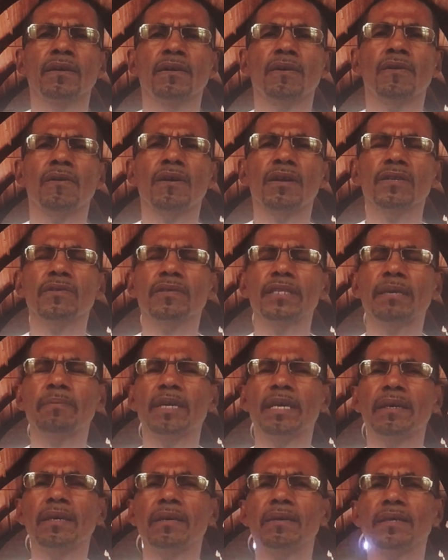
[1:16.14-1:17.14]
although they
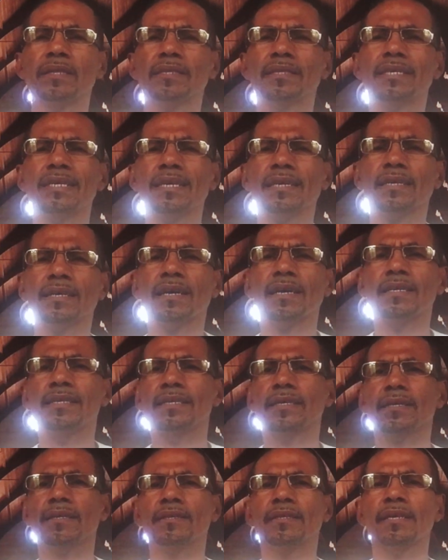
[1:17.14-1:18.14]
may take a
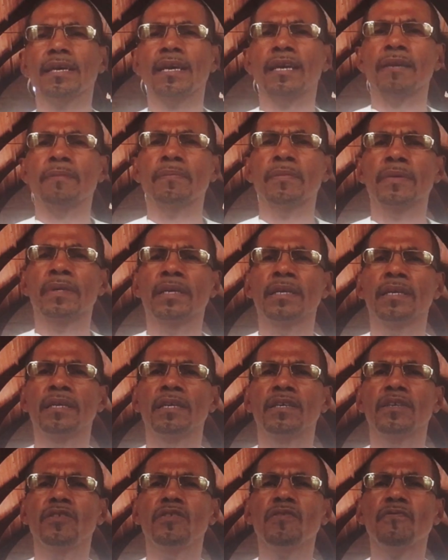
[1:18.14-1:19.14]
little time,
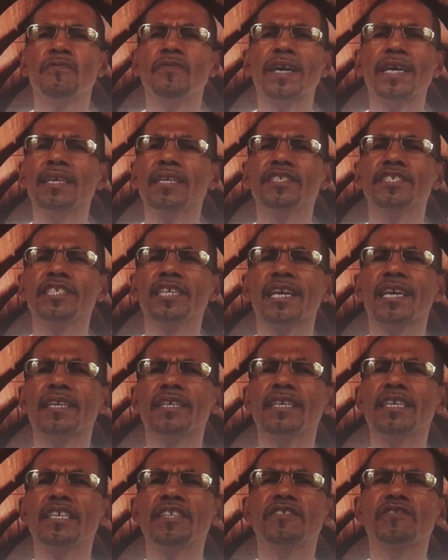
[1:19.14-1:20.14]
you find a child
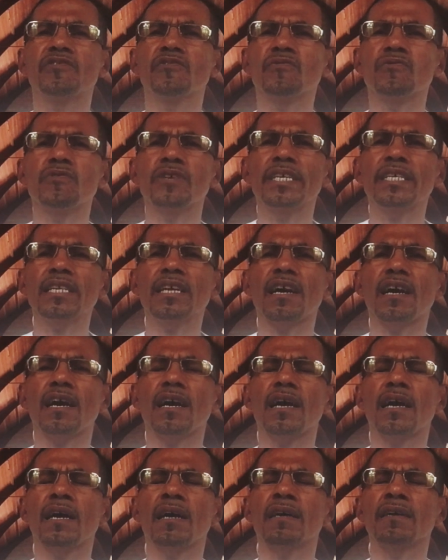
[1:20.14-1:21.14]
is
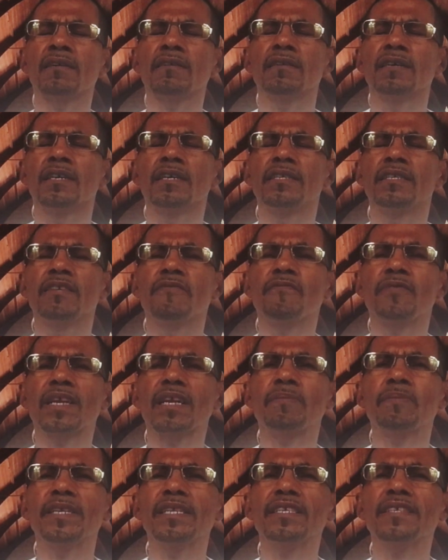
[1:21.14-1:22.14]

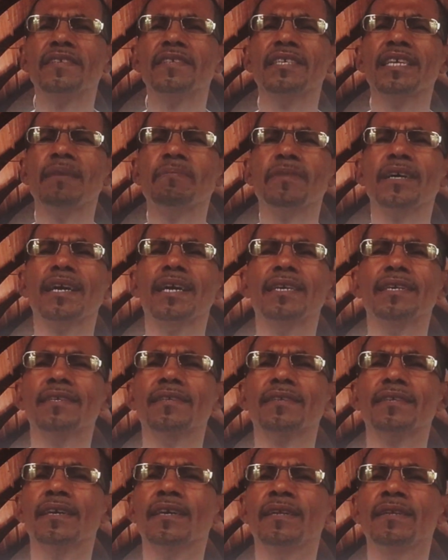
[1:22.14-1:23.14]
developing the same kind of
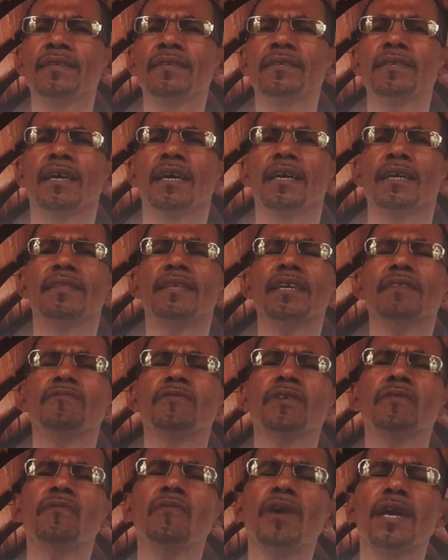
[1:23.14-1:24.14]
skills that
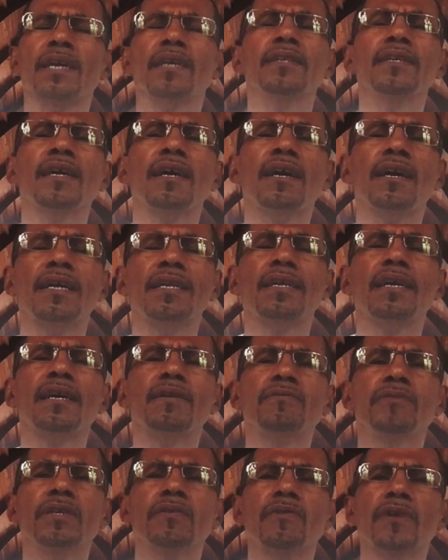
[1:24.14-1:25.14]

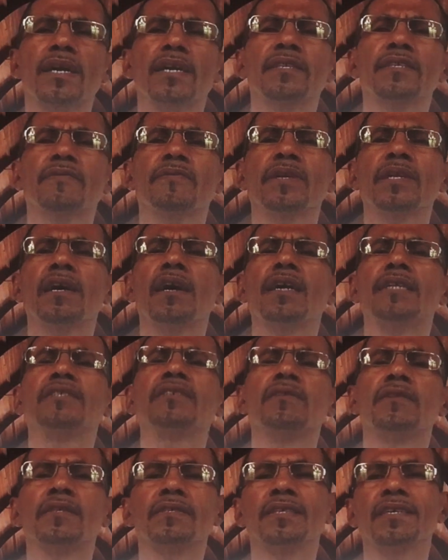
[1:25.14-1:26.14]
requires of an
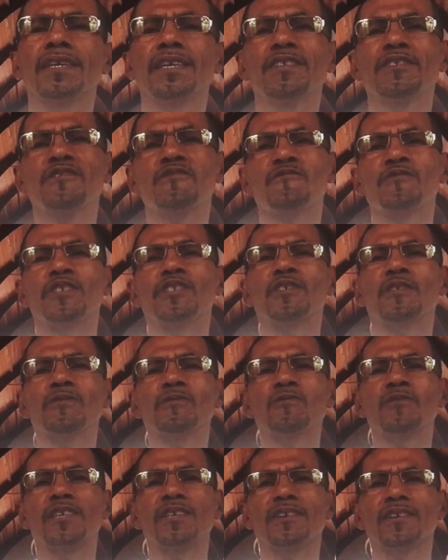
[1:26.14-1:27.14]
adult to reach
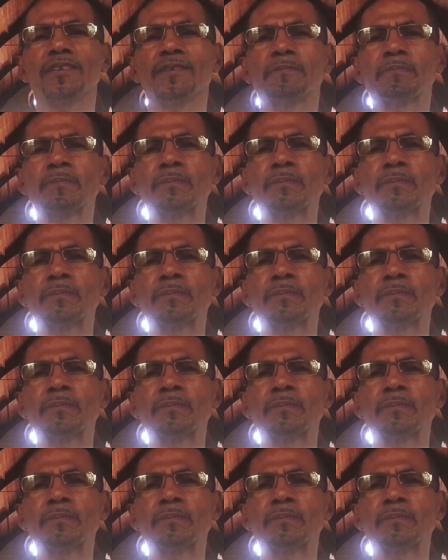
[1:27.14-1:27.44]
out to another.